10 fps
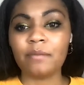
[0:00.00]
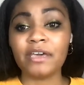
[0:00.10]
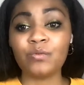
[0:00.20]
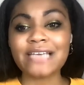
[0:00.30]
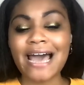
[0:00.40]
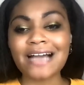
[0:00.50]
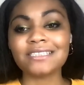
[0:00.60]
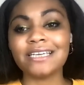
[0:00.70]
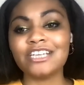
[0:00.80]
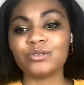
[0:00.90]
it was
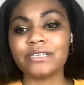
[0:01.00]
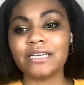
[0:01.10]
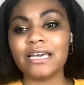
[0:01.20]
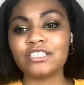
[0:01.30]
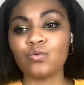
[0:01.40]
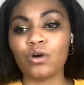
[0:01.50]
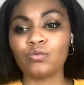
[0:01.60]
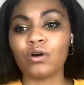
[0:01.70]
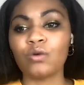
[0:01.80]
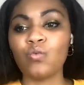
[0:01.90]
actually entry into
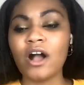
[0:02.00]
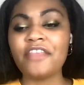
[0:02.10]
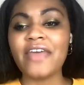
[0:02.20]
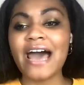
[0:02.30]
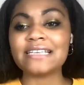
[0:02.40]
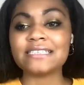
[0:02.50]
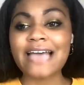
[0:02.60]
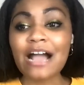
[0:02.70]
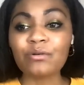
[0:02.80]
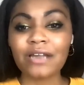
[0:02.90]
World War I that
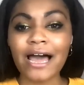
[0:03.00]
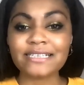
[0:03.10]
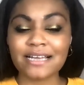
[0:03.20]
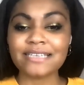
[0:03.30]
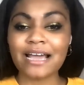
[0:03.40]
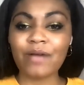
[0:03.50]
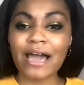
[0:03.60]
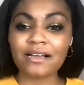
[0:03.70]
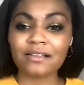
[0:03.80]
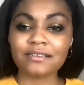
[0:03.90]
sacralized
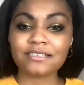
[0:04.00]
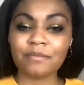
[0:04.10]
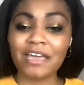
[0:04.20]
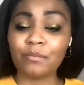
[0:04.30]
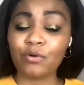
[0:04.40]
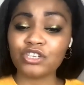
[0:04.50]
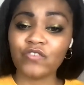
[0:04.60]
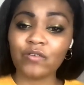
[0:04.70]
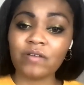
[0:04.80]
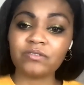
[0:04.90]
anti-radicalism and the
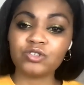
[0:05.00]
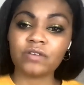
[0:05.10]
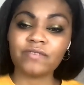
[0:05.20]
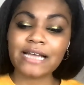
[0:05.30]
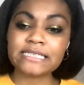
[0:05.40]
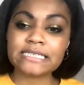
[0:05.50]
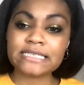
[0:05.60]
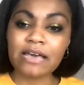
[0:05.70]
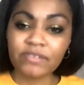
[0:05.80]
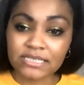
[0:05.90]
Bolshevik Revolution of
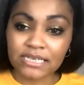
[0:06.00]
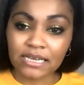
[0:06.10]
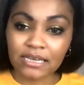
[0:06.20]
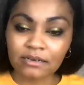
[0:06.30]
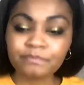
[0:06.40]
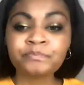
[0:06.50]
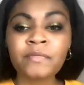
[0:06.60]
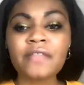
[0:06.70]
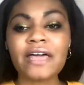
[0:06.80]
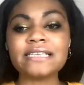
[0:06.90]
1917
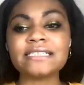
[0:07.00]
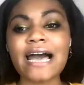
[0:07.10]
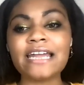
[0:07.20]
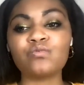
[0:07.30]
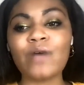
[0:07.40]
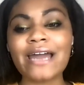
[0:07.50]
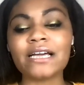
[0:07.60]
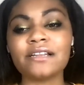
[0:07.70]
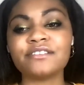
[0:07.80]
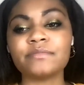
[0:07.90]
that incited
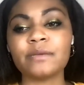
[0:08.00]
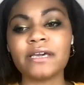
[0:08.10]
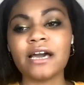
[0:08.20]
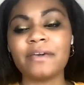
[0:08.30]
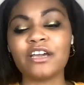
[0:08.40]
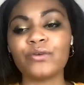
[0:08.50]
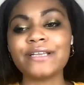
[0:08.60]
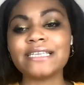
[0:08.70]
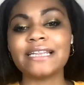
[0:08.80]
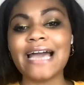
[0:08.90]
radicalism to become
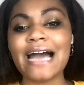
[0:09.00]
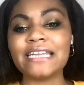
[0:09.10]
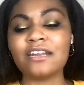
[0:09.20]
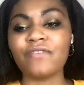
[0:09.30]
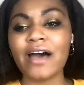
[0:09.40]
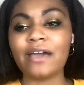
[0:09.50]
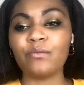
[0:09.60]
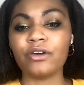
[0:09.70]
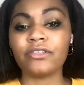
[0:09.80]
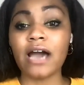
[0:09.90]
increasingly identified
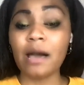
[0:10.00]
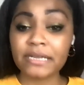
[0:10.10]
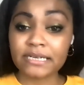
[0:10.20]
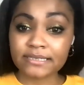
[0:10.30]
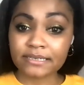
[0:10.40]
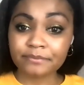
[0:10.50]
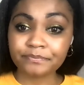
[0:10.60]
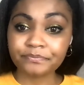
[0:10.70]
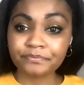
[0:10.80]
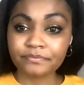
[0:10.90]
with communism.